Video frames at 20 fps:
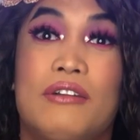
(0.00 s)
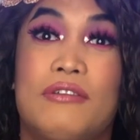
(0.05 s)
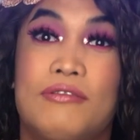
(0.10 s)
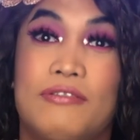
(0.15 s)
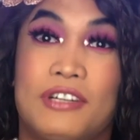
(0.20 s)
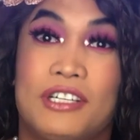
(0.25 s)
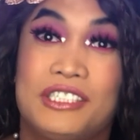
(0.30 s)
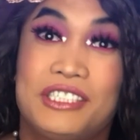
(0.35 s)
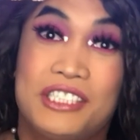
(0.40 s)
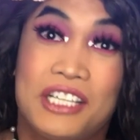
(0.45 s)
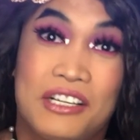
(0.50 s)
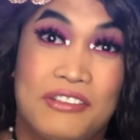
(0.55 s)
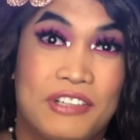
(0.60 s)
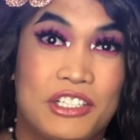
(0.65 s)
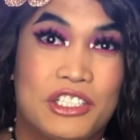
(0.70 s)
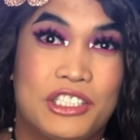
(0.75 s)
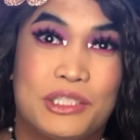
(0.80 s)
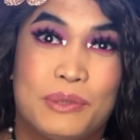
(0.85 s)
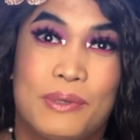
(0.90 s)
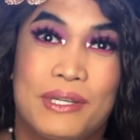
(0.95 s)
First off, I
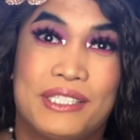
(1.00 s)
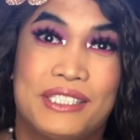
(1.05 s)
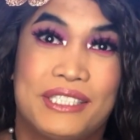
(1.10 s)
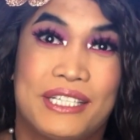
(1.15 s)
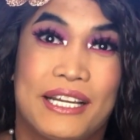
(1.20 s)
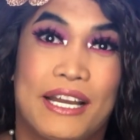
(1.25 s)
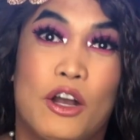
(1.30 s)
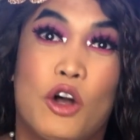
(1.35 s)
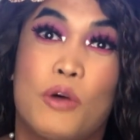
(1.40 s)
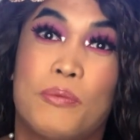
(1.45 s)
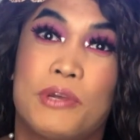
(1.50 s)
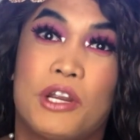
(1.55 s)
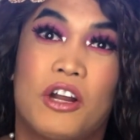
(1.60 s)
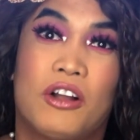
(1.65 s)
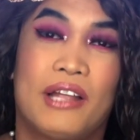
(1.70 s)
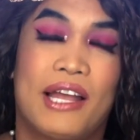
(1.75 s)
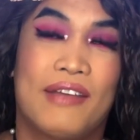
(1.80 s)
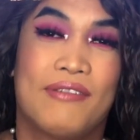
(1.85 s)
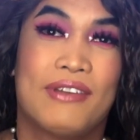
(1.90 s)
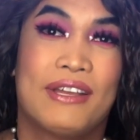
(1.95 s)
just want to say I hope you're
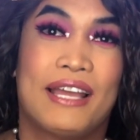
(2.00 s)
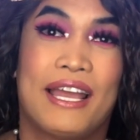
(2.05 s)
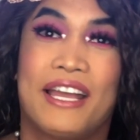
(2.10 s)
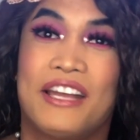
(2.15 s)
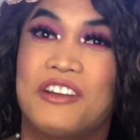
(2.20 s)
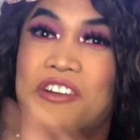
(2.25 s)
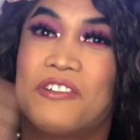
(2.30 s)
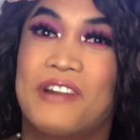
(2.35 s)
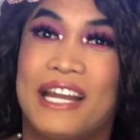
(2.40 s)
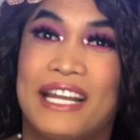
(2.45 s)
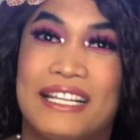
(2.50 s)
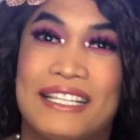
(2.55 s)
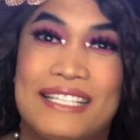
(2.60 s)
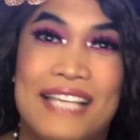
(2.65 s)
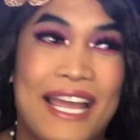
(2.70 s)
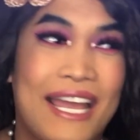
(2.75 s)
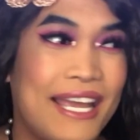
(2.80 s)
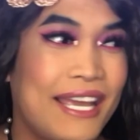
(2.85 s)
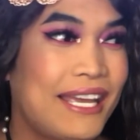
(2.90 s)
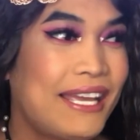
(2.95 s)
all having a great
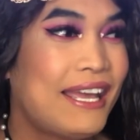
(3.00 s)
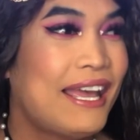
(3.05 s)
day,